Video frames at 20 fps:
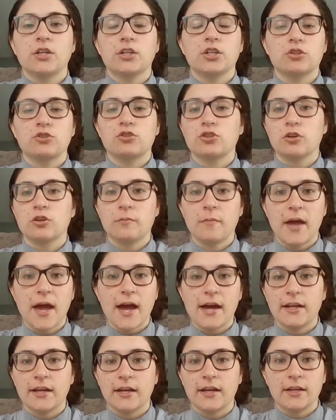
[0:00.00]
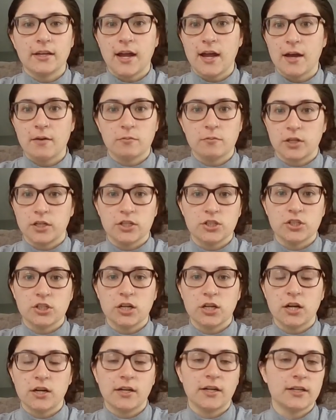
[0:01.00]
traumatic hemorrhage
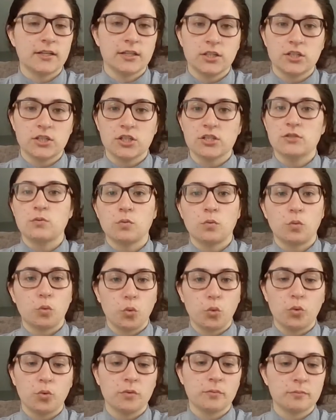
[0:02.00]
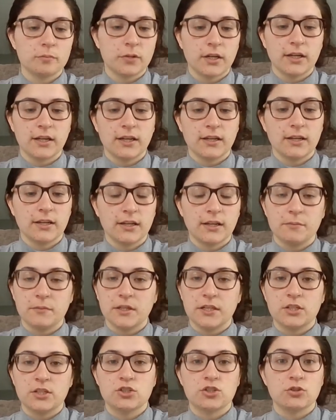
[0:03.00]
occurring, and they're just putting it in
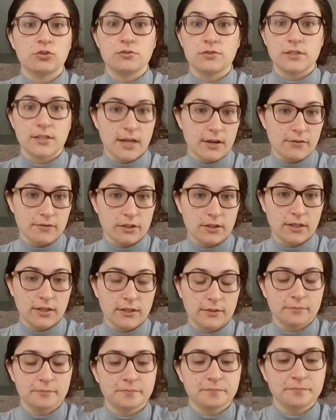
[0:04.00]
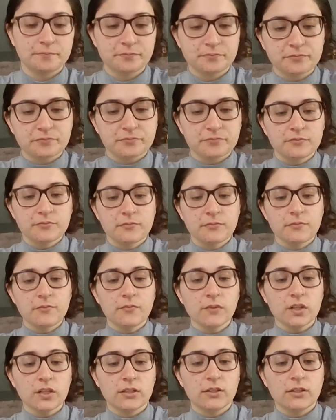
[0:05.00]
because you're losing everything.
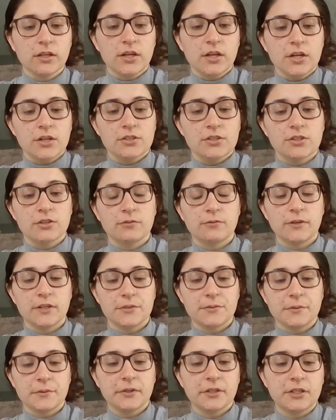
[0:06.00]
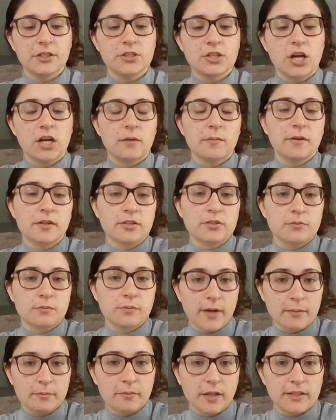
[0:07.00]
So the first one we're going to talk about is a
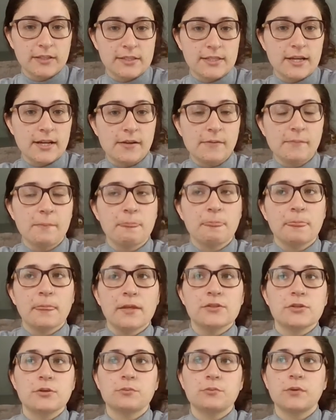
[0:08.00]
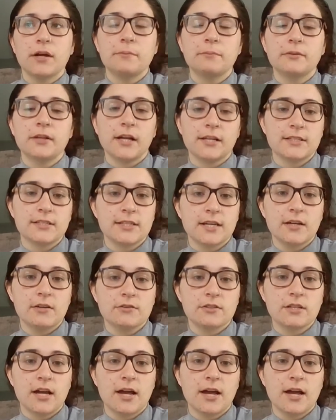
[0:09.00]
red blood cell. So red blood cells